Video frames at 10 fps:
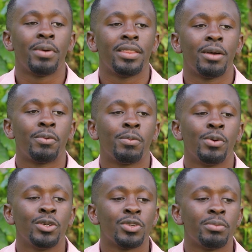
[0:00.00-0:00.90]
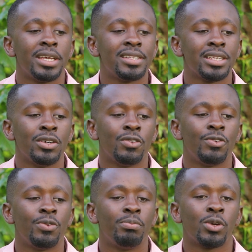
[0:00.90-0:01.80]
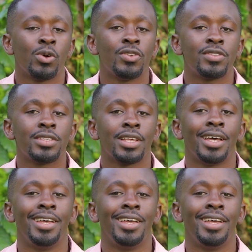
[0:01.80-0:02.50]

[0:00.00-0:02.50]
by the proposal myself, because